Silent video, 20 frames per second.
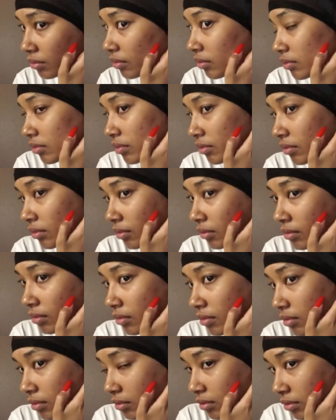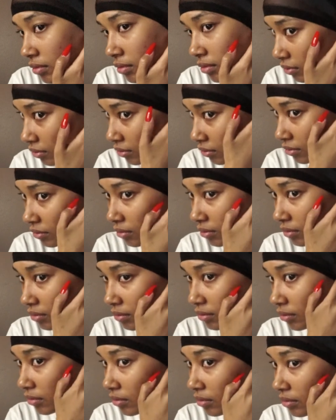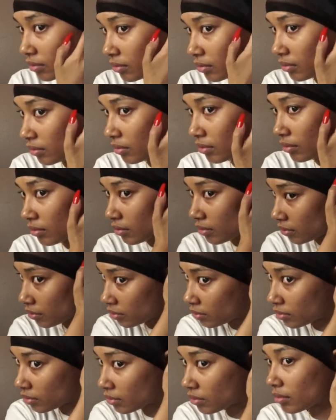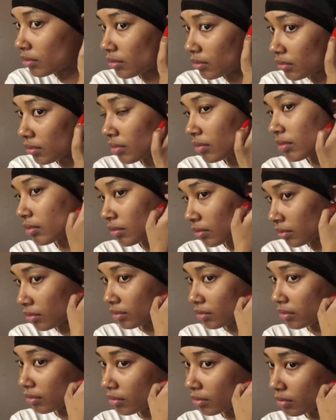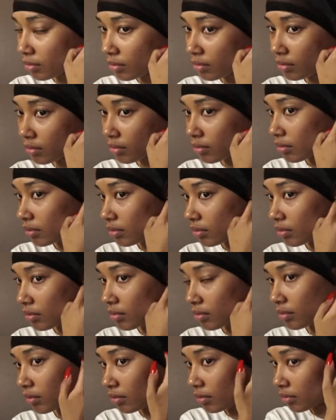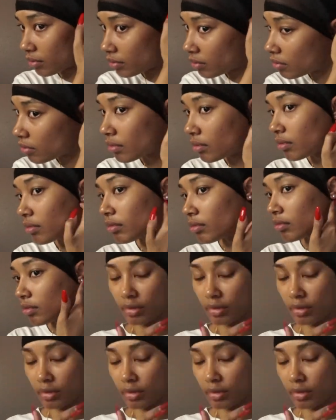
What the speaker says: Since I didn't have the freeze spray, so I just used the gel, and then just